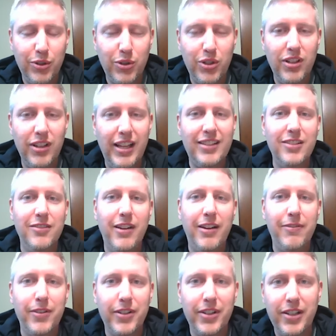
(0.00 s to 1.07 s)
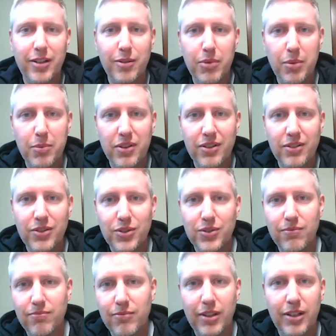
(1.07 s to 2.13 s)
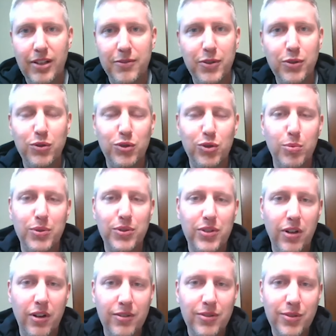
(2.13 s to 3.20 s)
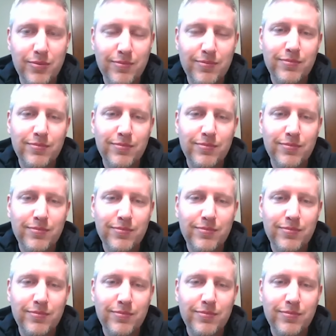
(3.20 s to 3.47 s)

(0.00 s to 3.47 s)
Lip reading: collective effort here, maybe, than just a few superstars